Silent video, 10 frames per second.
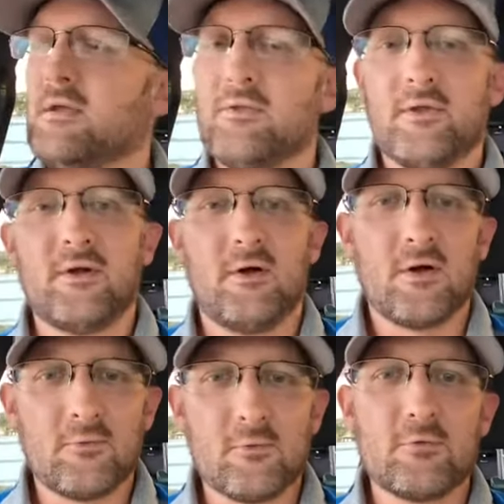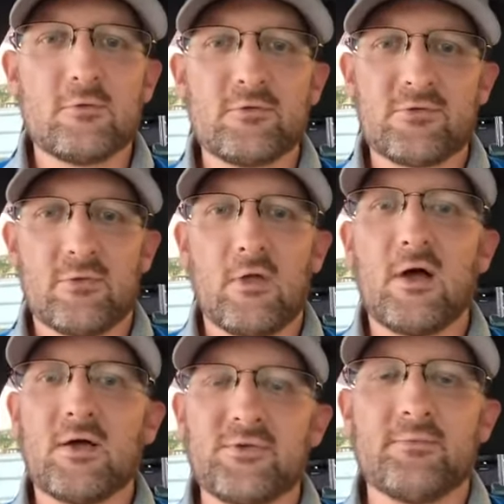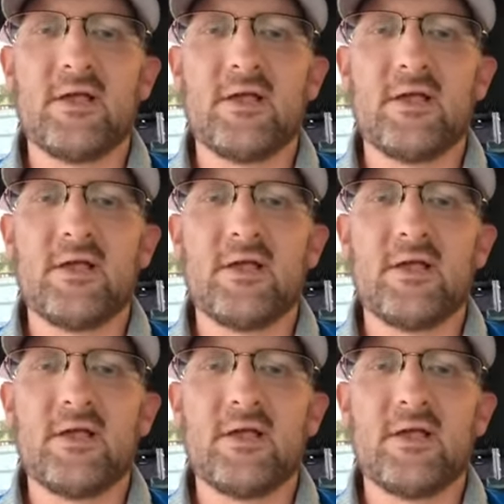There are rules, laws, and